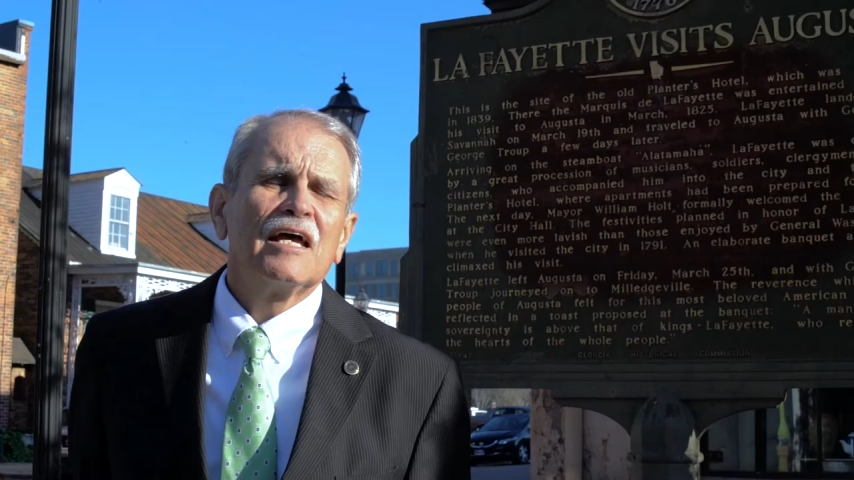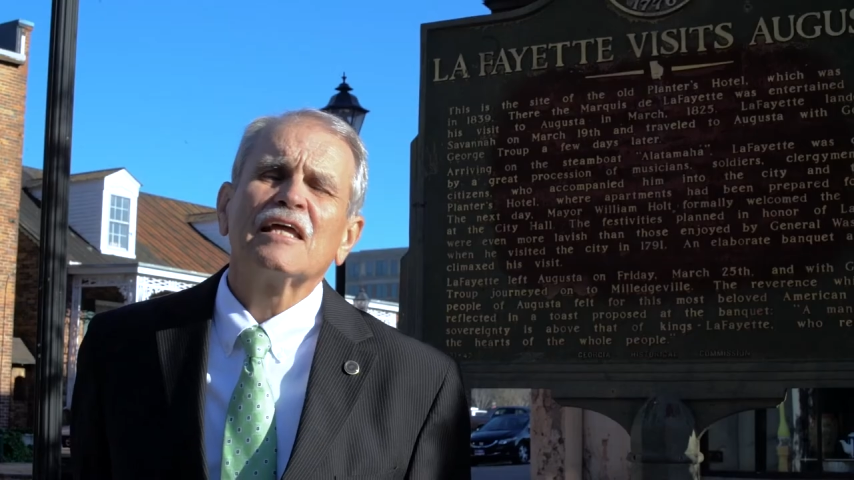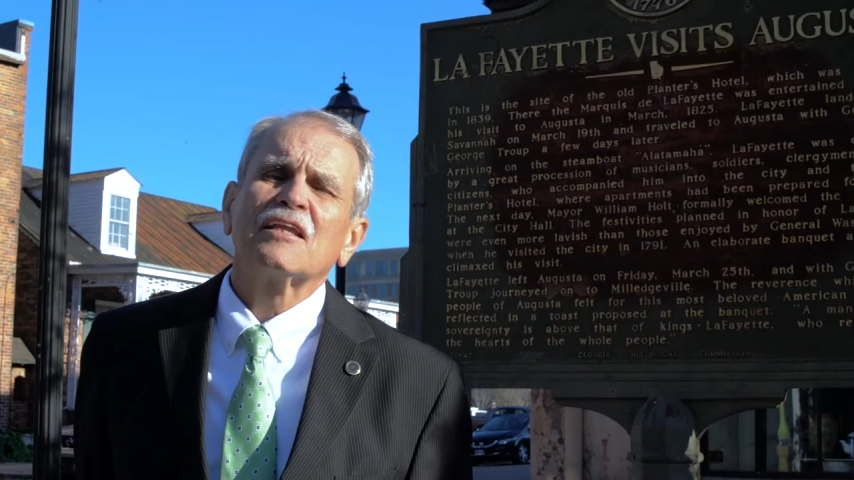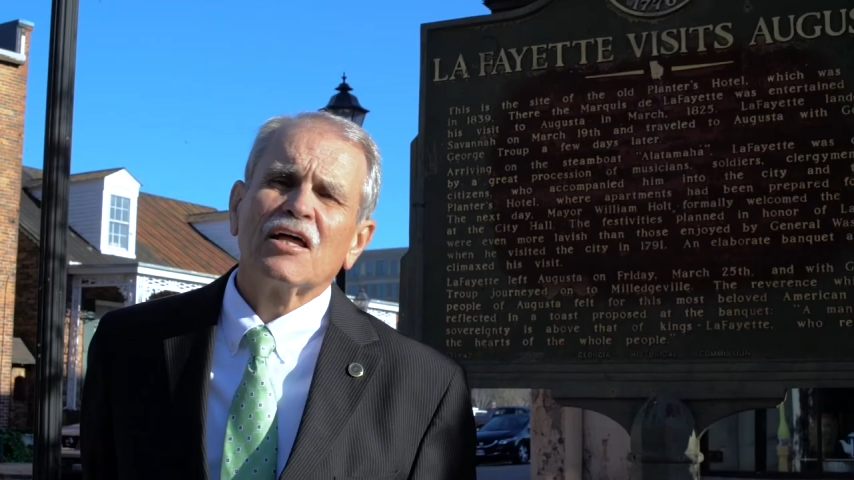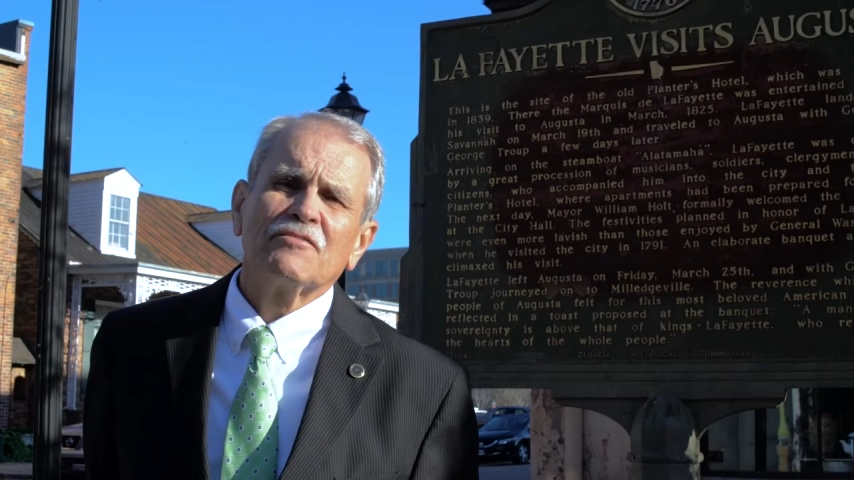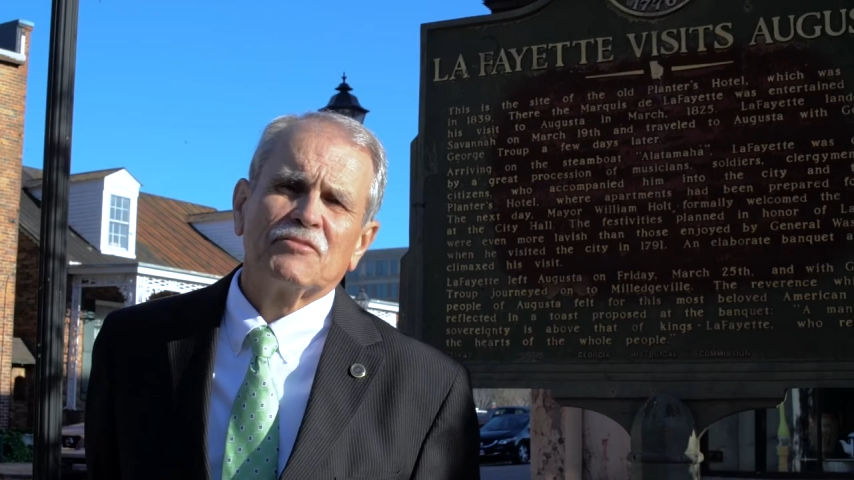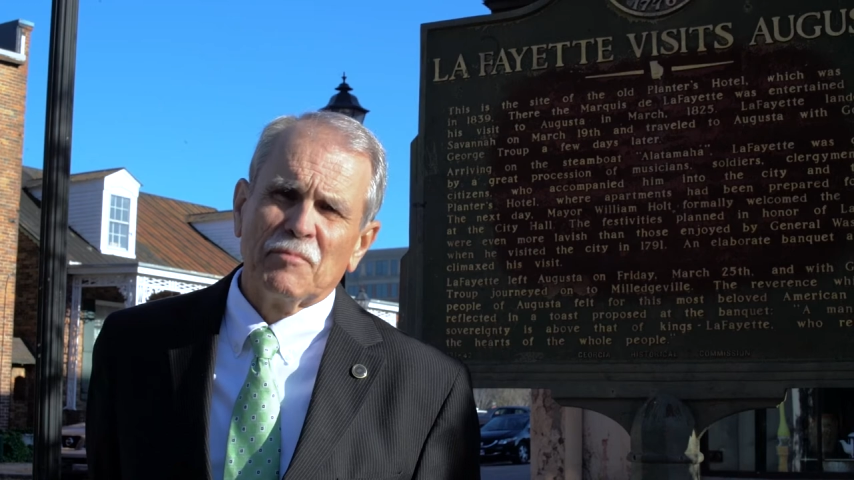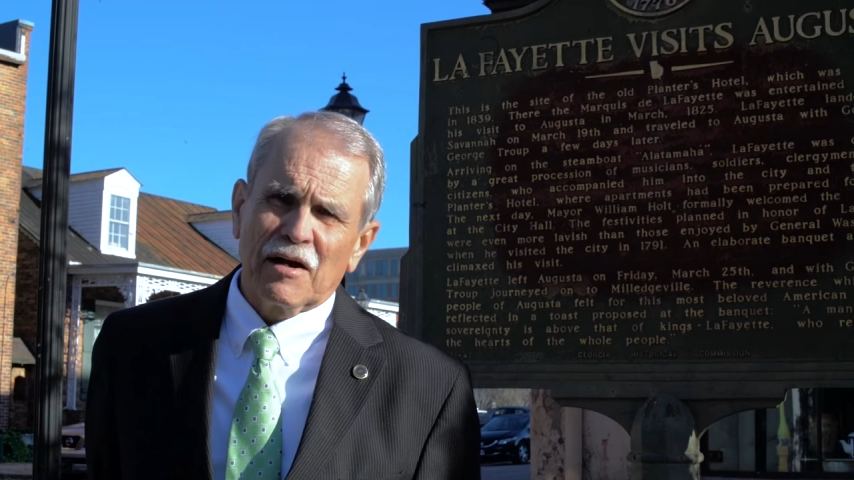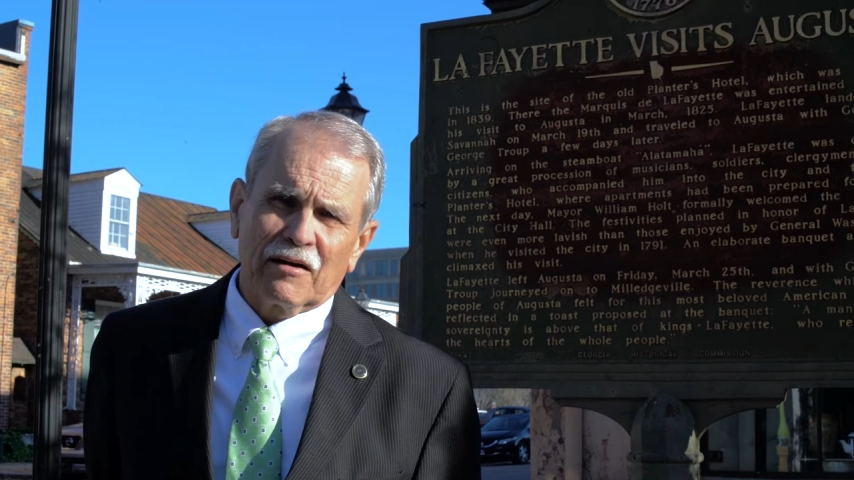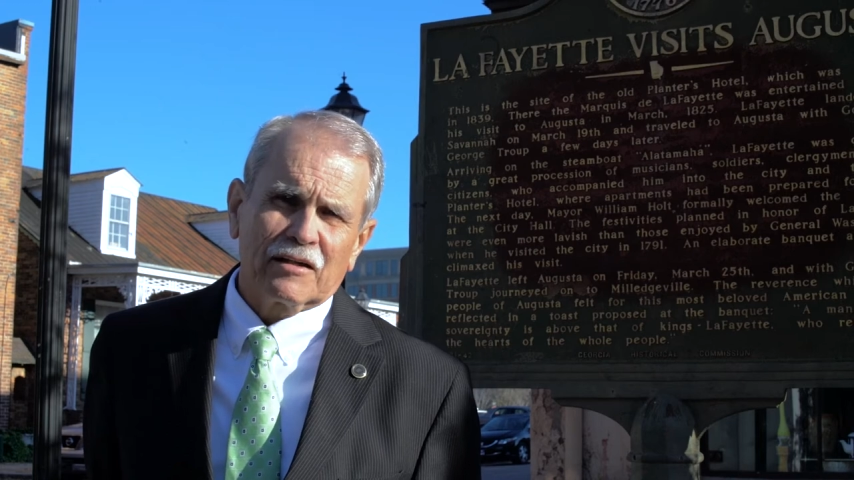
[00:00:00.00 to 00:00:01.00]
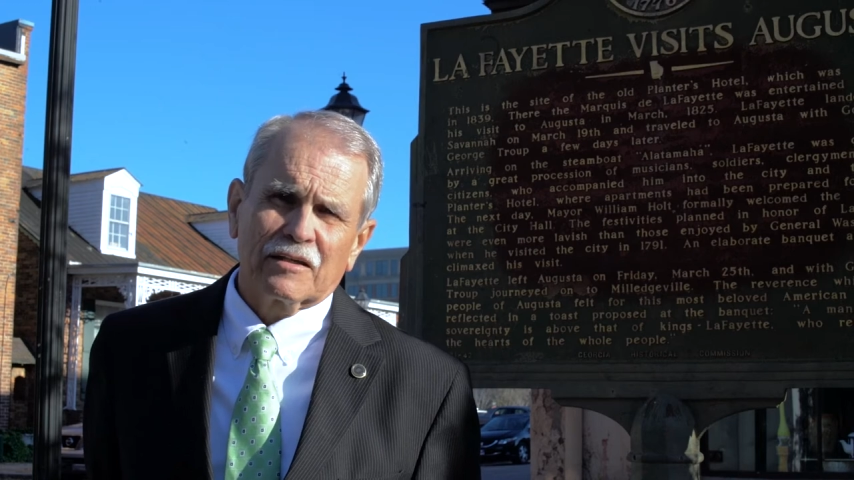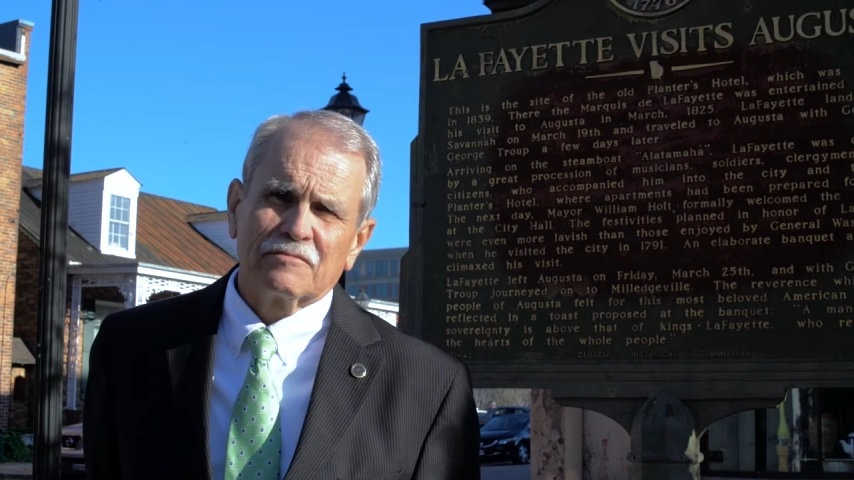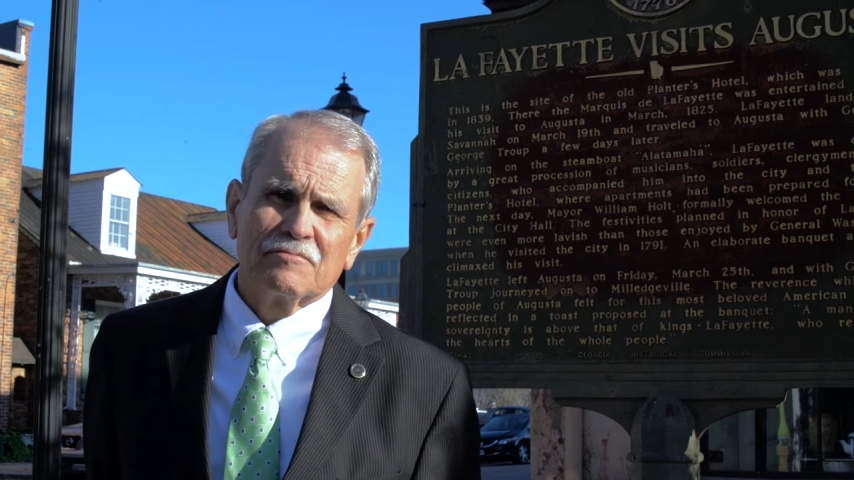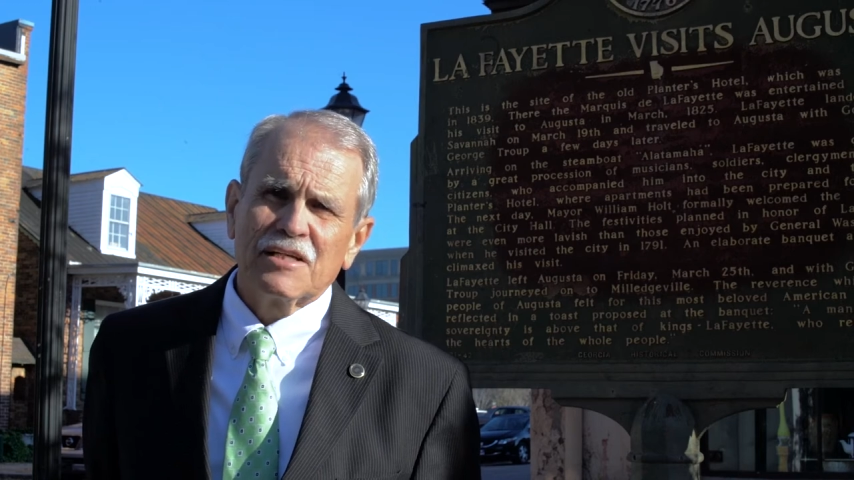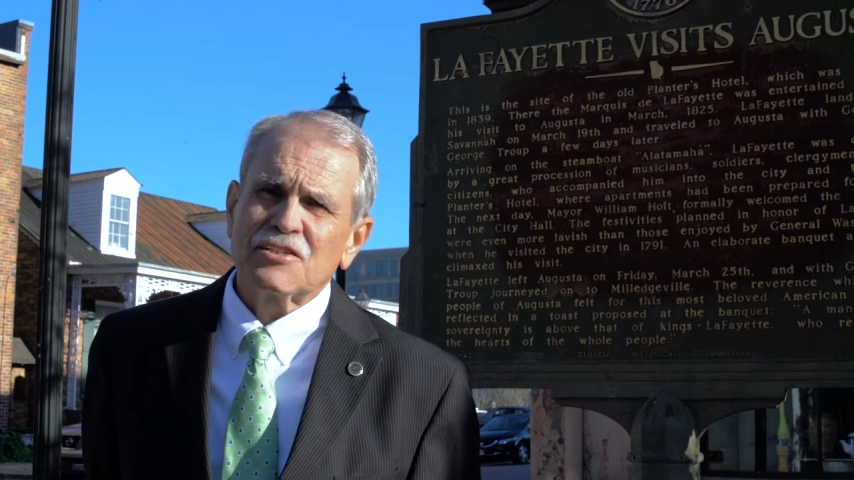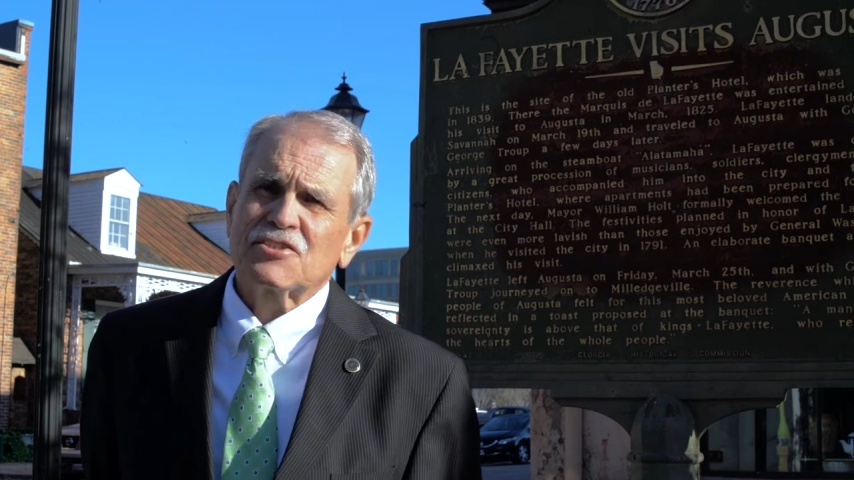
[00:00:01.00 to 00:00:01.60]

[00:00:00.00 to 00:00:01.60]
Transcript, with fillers: He loved America. He